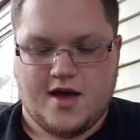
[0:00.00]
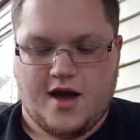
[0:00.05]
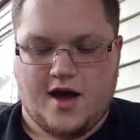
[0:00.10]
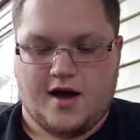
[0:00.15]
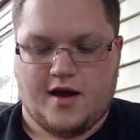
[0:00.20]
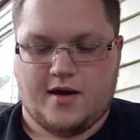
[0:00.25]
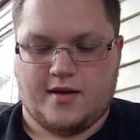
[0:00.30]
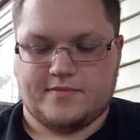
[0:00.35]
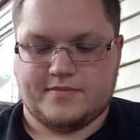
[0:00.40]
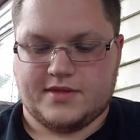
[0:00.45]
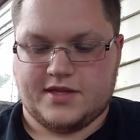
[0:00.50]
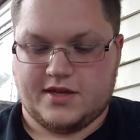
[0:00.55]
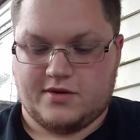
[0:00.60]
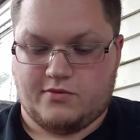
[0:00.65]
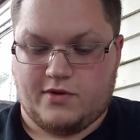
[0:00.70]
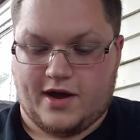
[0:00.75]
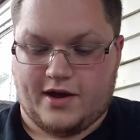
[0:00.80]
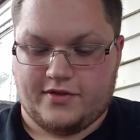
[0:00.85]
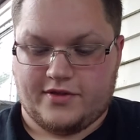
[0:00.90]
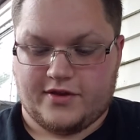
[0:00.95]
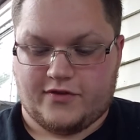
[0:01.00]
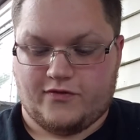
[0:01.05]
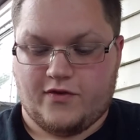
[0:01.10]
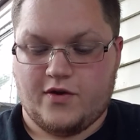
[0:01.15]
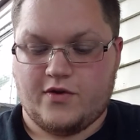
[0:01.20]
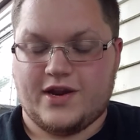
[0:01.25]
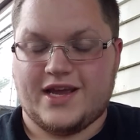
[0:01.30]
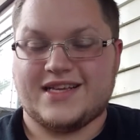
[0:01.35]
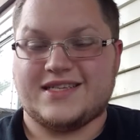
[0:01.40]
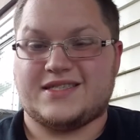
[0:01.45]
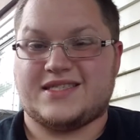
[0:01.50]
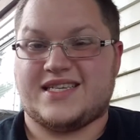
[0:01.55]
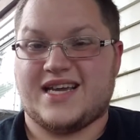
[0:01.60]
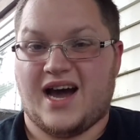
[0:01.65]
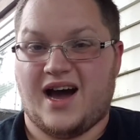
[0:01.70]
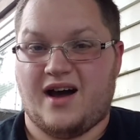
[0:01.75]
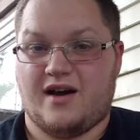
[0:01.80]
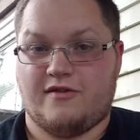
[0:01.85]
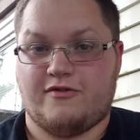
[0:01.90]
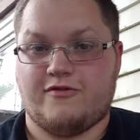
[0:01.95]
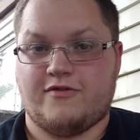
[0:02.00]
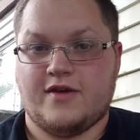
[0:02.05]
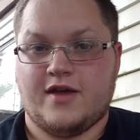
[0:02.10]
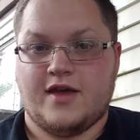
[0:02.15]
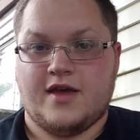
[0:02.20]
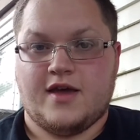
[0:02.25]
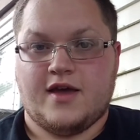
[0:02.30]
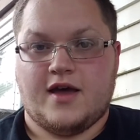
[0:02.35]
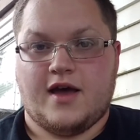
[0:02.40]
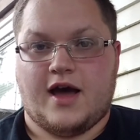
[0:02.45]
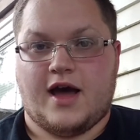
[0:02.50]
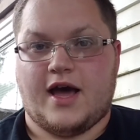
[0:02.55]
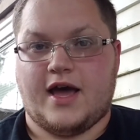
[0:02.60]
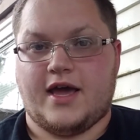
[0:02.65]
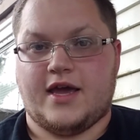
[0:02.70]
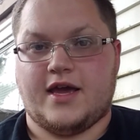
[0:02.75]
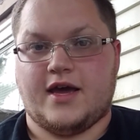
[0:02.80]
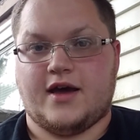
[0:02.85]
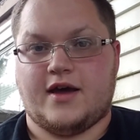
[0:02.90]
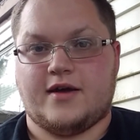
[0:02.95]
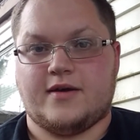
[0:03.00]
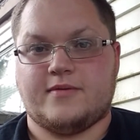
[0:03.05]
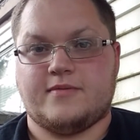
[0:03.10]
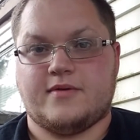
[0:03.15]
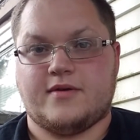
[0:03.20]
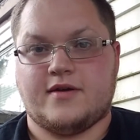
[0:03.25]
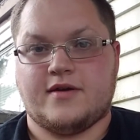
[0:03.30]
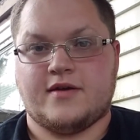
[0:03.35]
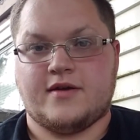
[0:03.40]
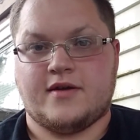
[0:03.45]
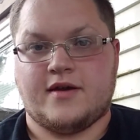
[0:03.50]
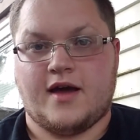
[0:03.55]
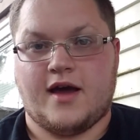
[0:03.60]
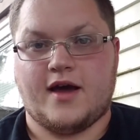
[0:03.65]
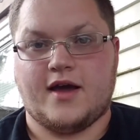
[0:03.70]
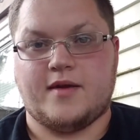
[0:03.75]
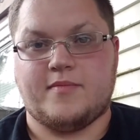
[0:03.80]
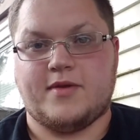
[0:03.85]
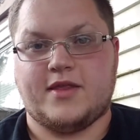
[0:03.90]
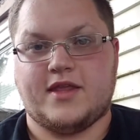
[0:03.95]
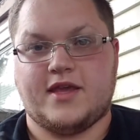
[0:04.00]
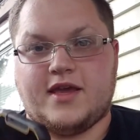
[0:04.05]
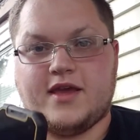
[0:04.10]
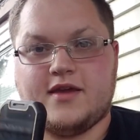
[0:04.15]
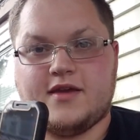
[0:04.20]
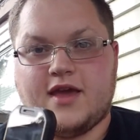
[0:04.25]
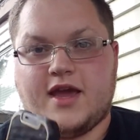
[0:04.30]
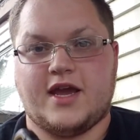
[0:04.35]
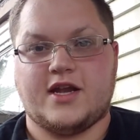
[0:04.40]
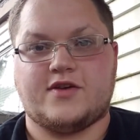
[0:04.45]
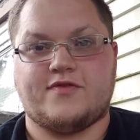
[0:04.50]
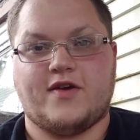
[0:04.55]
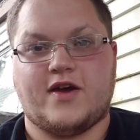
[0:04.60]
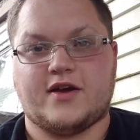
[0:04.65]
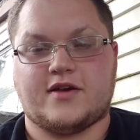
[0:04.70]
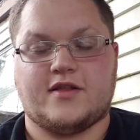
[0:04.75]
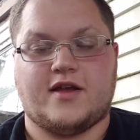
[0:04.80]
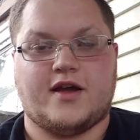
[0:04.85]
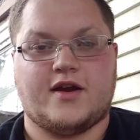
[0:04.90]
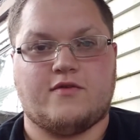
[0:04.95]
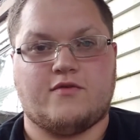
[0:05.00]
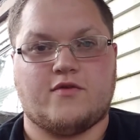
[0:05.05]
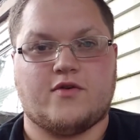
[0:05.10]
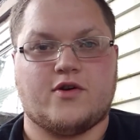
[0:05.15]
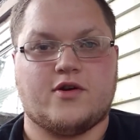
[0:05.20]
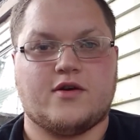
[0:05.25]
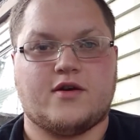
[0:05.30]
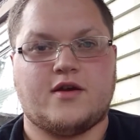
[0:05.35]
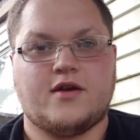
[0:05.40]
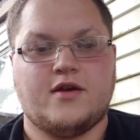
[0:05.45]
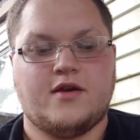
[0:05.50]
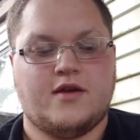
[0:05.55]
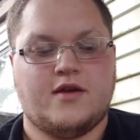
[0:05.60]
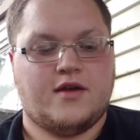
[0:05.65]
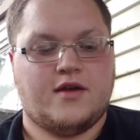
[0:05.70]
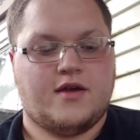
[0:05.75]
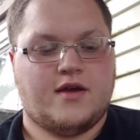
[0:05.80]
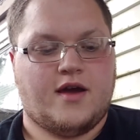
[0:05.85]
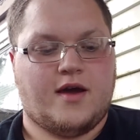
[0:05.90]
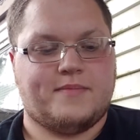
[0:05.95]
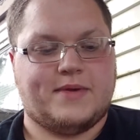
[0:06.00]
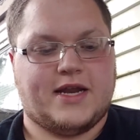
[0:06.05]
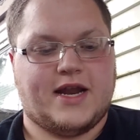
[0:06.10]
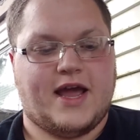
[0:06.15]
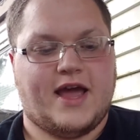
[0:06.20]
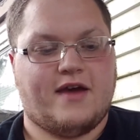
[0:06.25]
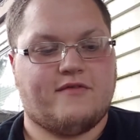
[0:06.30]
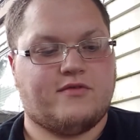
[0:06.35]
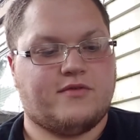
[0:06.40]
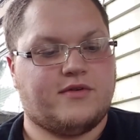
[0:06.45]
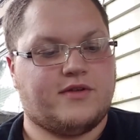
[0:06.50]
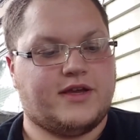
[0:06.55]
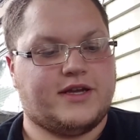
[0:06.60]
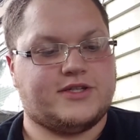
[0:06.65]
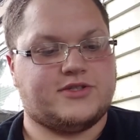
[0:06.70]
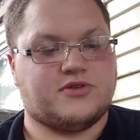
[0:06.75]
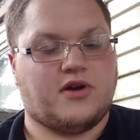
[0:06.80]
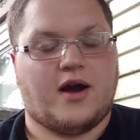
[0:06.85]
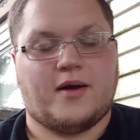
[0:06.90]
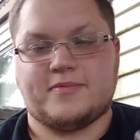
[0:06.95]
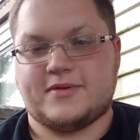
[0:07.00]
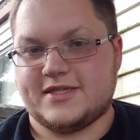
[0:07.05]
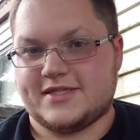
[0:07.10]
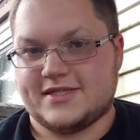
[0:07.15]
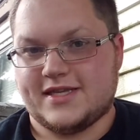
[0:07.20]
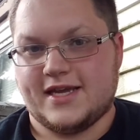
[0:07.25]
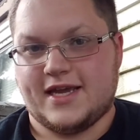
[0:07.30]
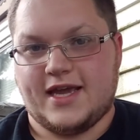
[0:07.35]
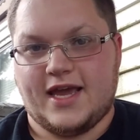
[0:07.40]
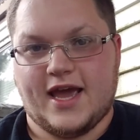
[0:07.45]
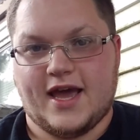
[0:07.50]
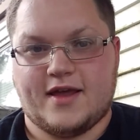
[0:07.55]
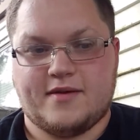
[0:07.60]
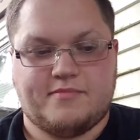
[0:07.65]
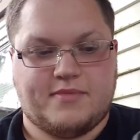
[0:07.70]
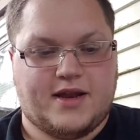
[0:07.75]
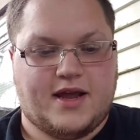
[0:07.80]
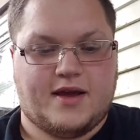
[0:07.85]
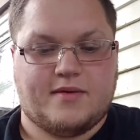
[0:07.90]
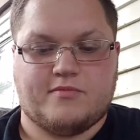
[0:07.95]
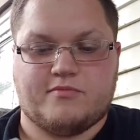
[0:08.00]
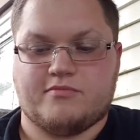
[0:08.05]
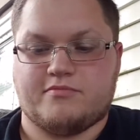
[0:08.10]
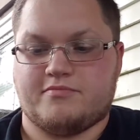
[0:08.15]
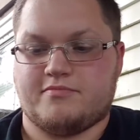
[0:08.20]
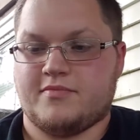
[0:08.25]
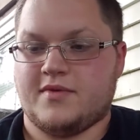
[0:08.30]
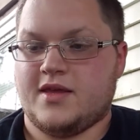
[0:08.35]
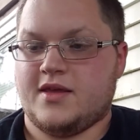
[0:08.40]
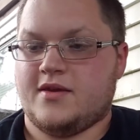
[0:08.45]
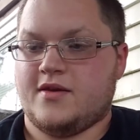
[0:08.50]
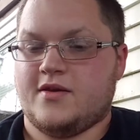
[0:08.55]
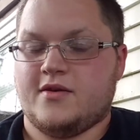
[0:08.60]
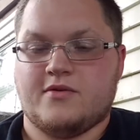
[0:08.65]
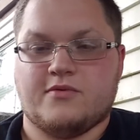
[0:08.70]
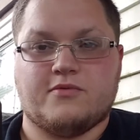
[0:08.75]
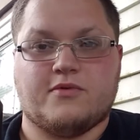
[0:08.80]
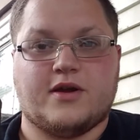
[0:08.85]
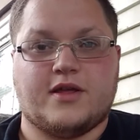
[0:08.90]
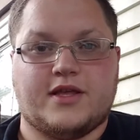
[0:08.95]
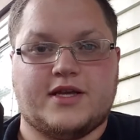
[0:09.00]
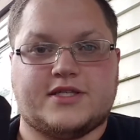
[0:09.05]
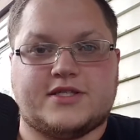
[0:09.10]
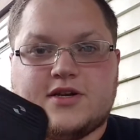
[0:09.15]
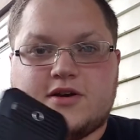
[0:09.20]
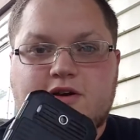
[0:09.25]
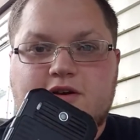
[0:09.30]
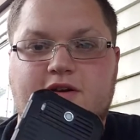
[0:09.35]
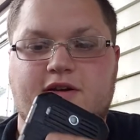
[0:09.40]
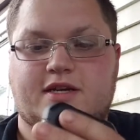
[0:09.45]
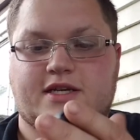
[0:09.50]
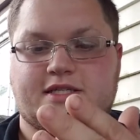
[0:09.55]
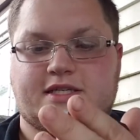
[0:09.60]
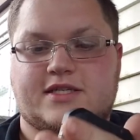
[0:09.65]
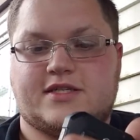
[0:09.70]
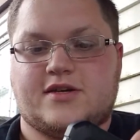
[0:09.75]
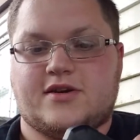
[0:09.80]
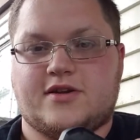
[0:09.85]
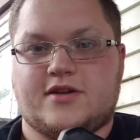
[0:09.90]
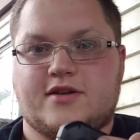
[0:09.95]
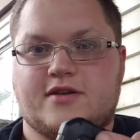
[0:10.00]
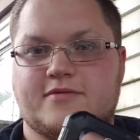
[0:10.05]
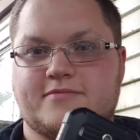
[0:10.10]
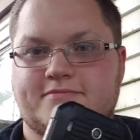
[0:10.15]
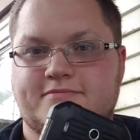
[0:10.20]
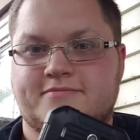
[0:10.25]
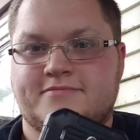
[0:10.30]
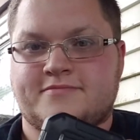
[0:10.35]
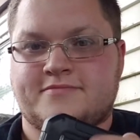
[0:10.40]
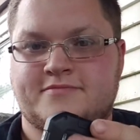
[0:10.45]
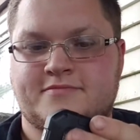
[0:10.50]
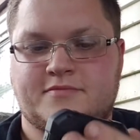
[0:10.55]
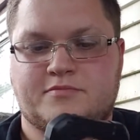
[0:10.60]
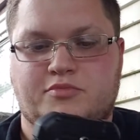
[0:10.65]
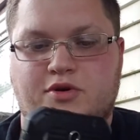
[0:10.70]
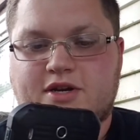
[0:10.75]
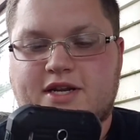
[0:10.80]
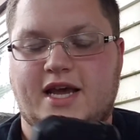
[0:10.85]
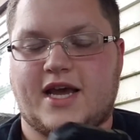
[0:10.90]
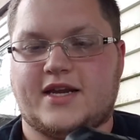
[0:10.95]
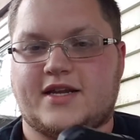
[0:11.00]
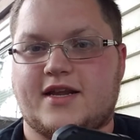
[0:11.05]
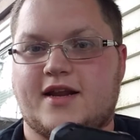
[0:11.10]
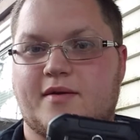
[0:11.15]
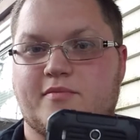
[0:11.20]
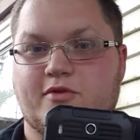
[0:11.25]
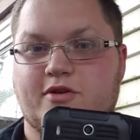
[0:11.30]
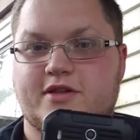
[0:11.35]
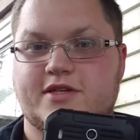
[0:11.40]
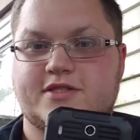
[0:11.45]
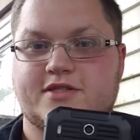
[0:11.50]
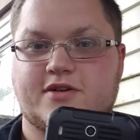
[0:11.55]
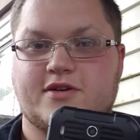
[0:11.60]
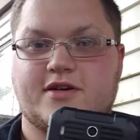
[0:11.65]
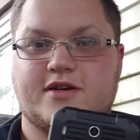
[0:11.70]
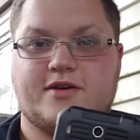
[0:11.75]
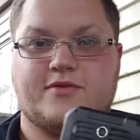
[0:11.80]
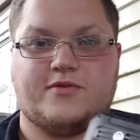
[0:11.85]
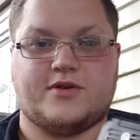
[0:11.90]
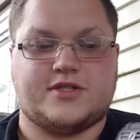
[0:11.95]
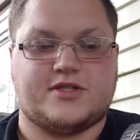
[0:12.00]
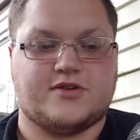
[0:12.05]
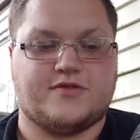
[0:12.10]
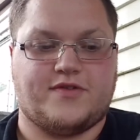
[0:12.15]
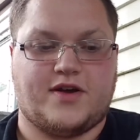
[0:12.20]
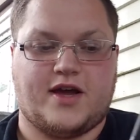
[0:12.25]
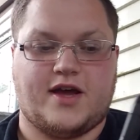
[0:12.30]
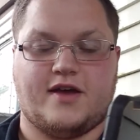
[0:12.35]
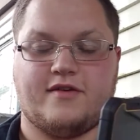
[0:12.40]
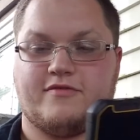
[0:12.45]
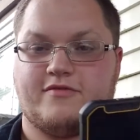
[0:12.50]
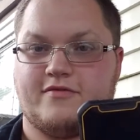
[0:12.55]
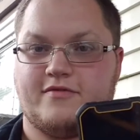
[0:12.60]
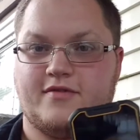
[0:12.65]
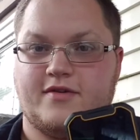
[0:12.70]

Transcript: While this phone is tough, I am in the HVAC line of work. I mean, I haven't really dropped this thing yet, but I'm really certain, because it's good and protected, I'm really certain it would survive.